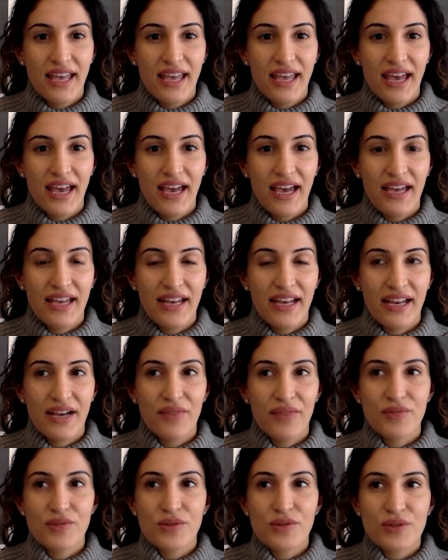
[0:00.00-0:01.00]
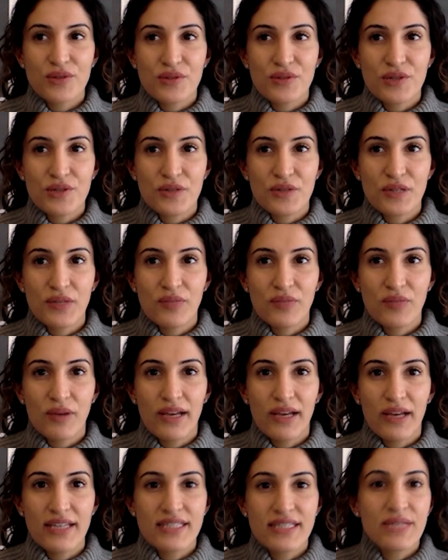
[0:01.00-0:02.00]
And I was also intrigued
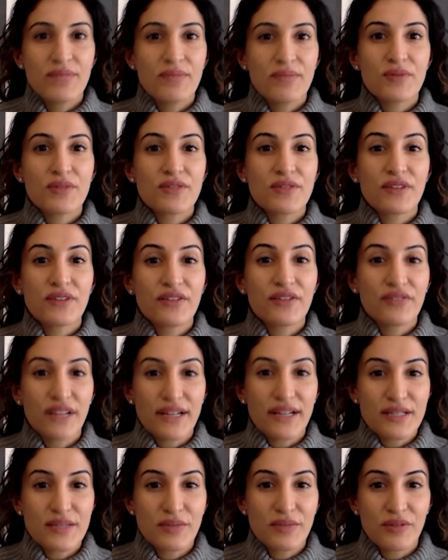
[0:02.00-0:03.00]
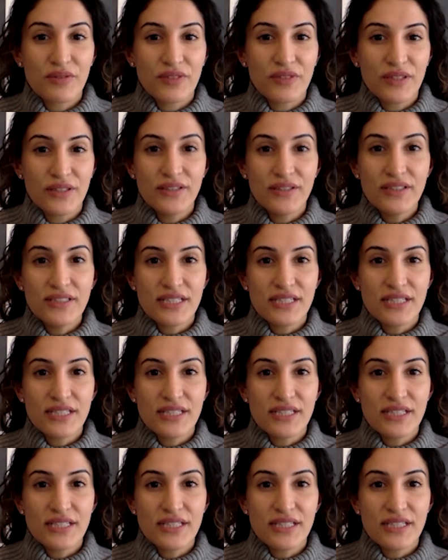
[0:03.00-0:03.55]
by seeing that it was a very flexible field.